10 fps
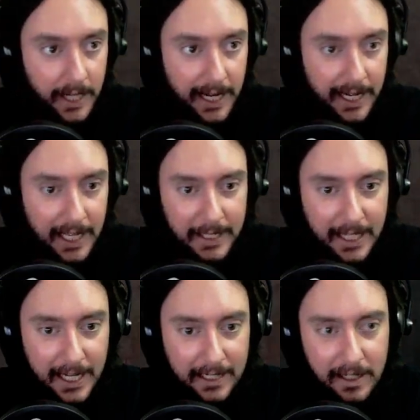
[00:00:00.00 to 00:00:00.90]
I mean,
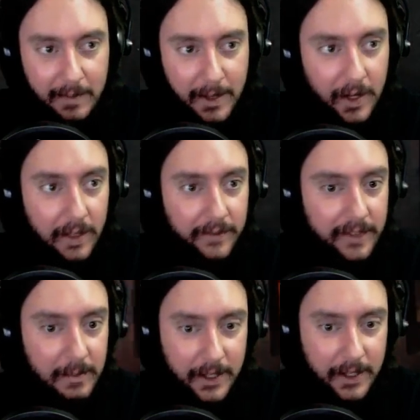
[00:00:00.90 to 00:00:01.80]
I talk about all of
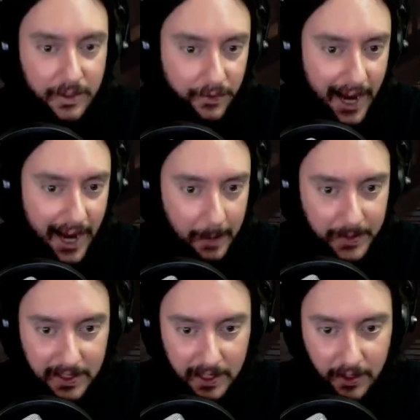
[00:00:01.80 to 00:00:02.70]
them. There's
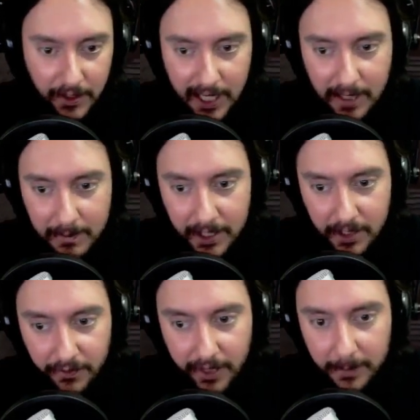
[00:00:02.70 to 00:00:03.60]
Fraps. You know, you got to mention
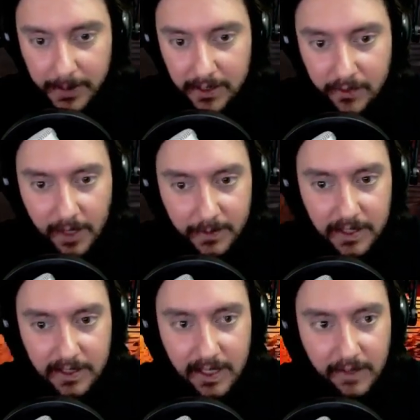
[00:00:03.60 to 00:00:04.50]
Fraps because Fraps
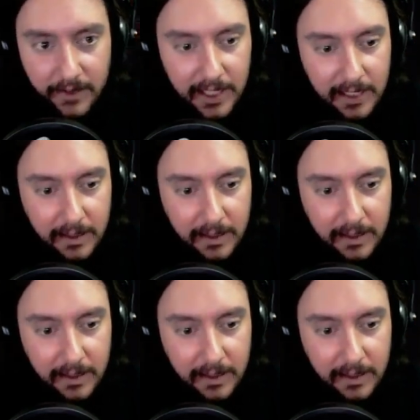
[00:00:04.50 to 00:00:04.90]
is definitely